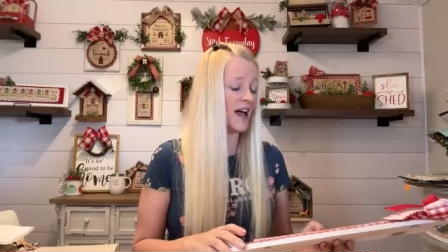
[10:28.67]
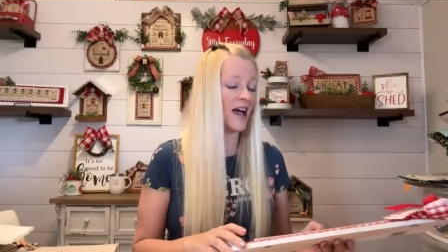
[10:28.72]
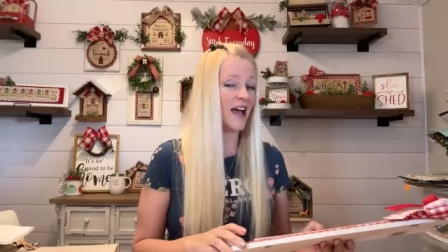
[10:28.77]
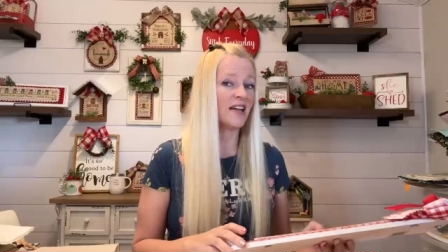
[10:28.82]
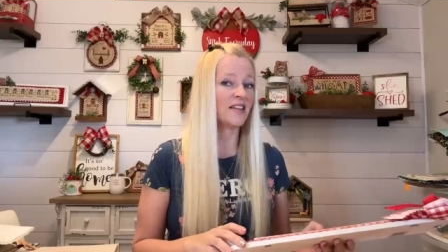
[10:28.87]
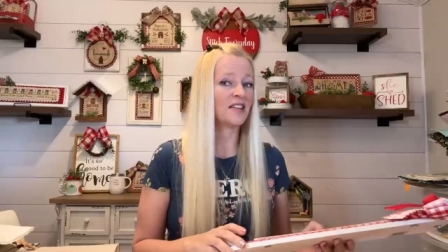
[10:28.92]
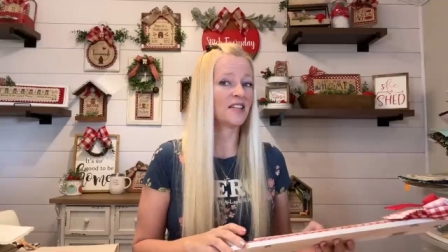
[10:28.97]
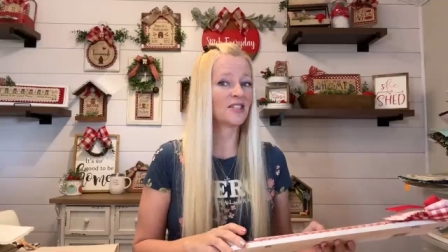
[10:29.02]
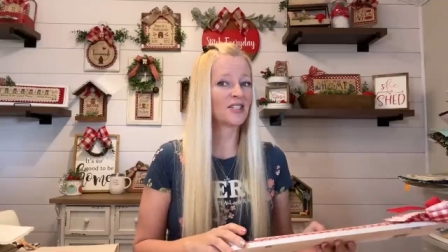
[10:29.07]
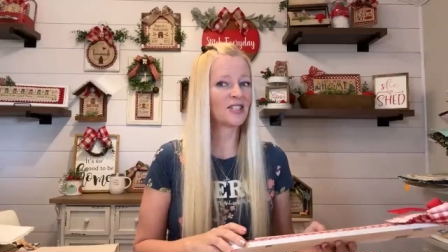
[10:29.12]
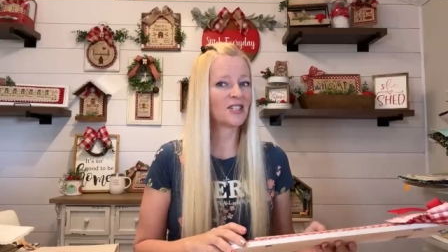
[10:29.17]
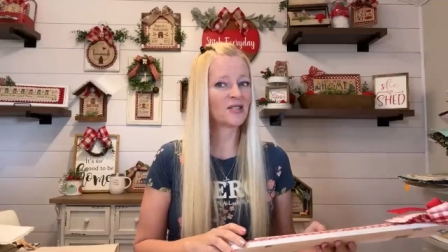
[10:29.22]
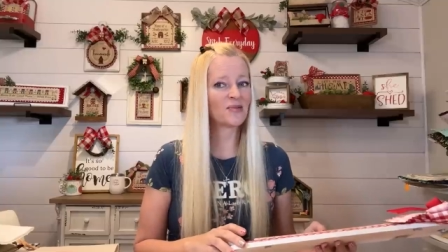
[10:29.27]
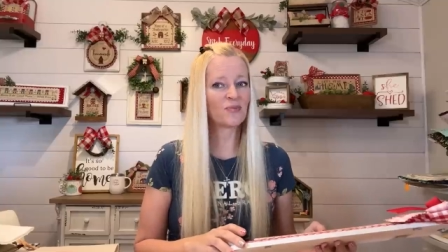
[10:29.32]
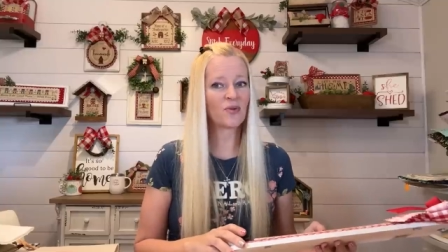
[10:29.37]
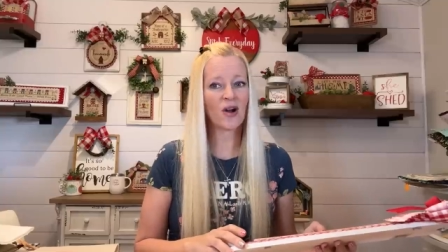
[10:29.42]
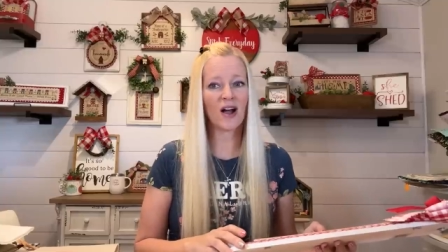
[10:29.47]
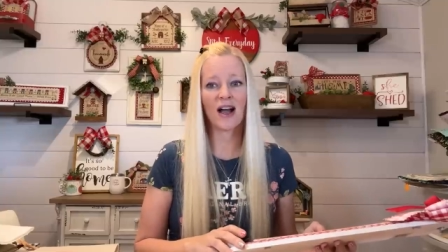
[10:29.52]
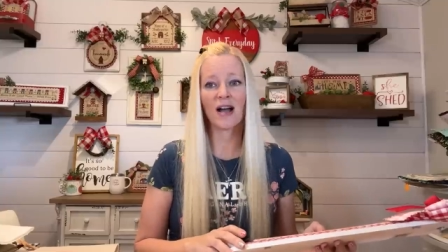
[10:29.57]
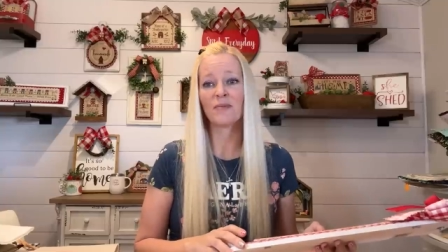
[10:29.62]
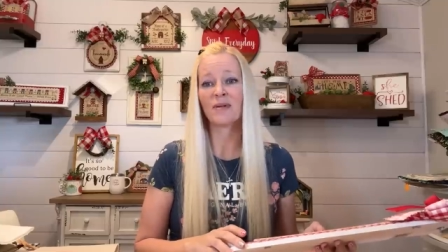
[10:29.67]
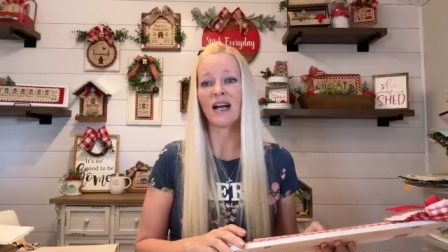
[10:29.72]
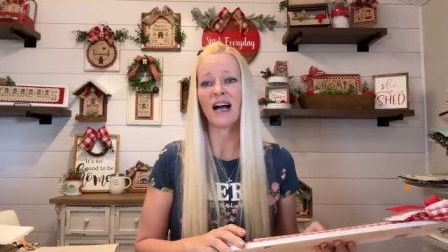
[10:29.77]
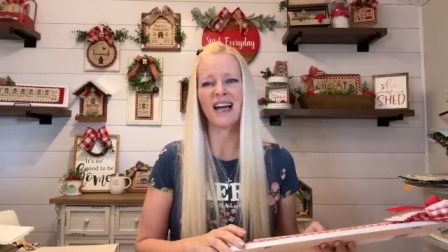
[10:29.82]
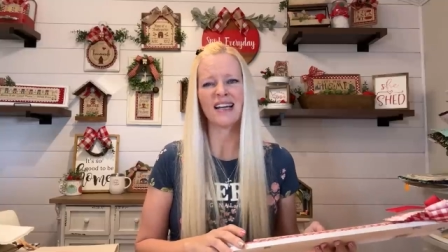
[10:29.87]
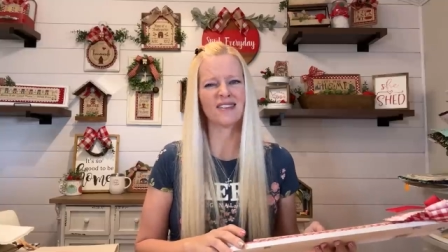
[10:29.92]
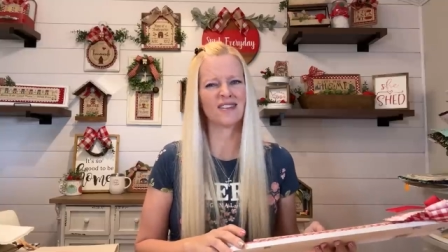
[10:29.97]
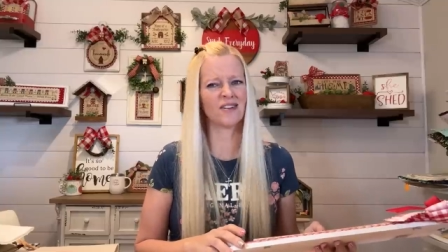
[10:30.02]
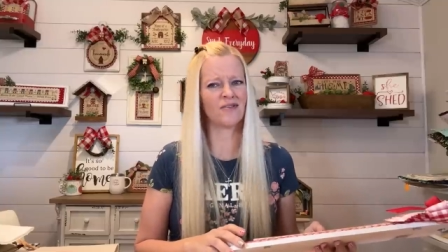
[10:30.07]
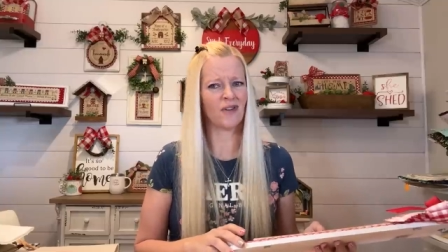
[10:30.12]
And this is, I mean,
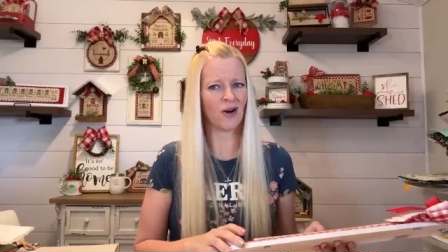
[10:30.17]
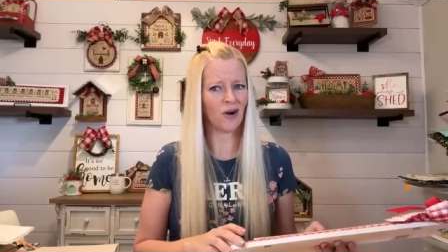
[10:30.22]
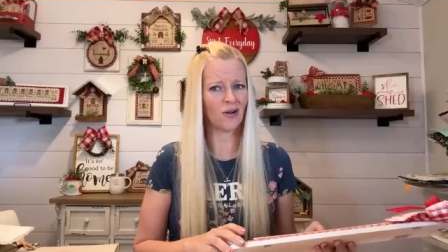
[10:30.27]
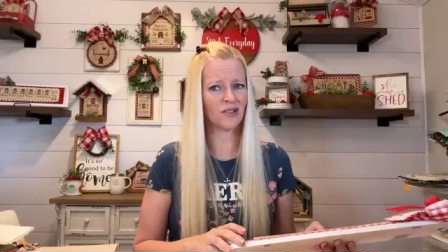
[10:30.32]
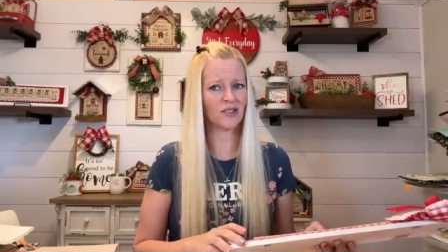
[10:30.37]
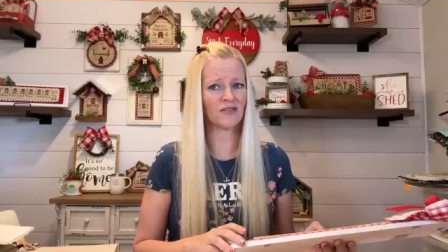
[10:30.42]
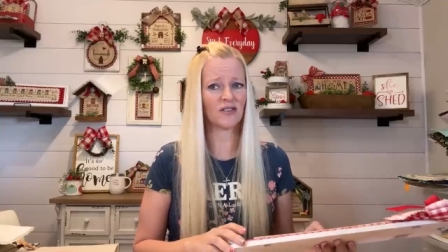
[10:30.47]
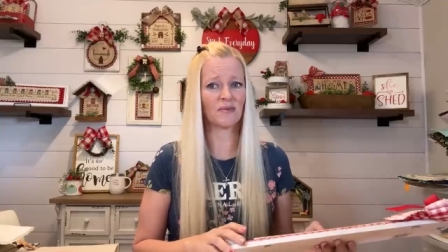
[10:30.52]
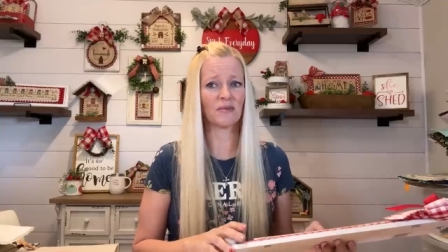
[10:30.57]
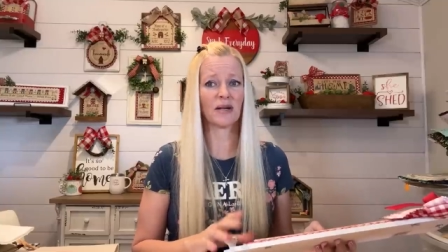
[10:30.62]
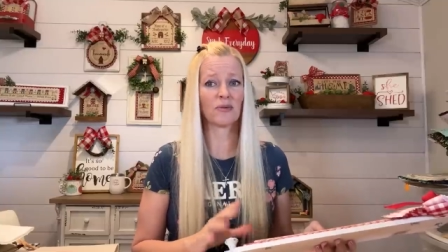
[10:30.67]
I love all of them.